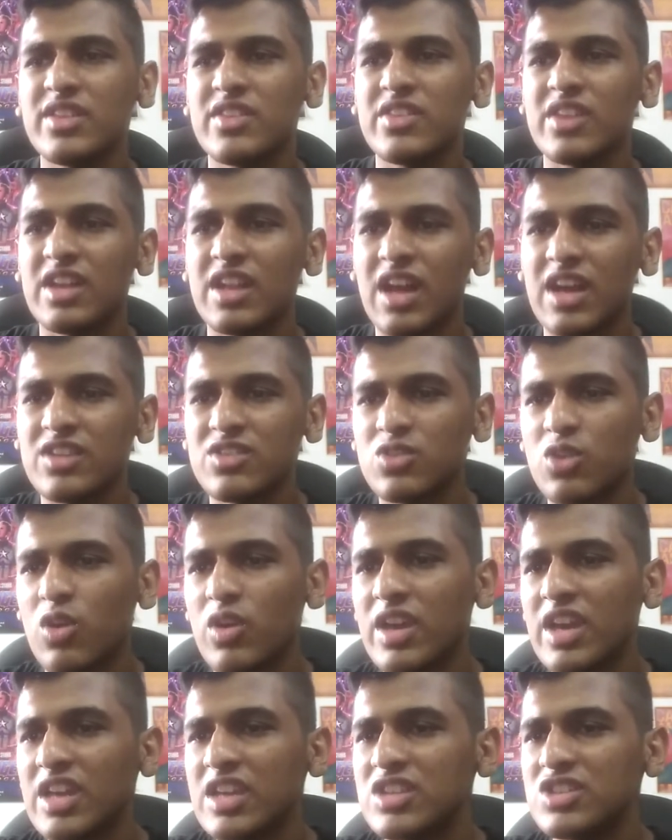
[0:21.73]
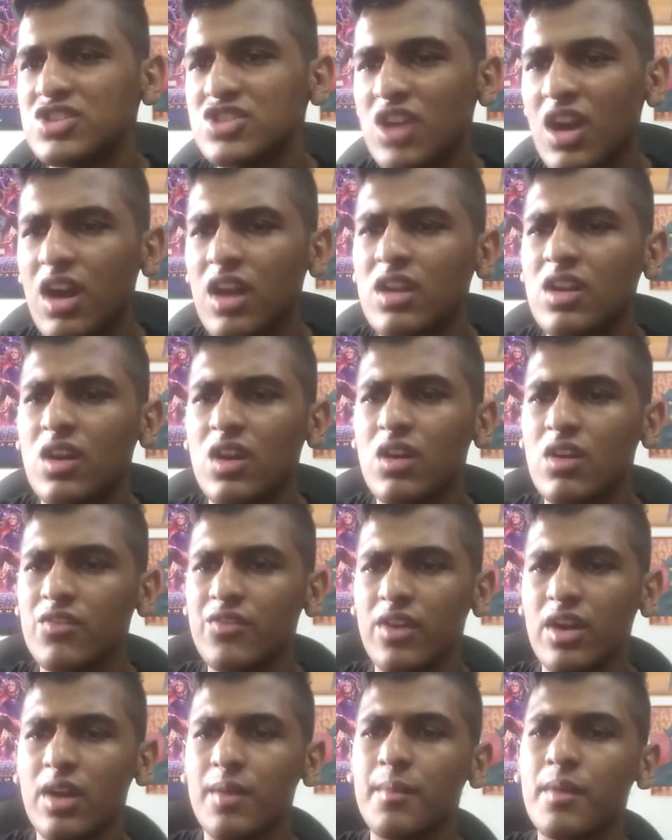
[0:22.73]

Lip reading: and then I saw a shot of